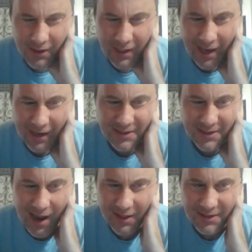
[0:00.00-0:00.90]
he had against
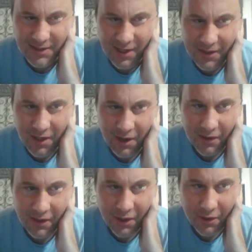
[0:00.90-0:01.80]
Dallas, is that the dunk of
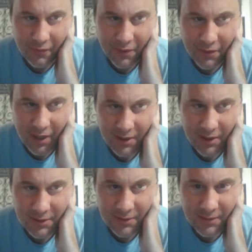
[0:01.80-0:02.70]
the year for you guys?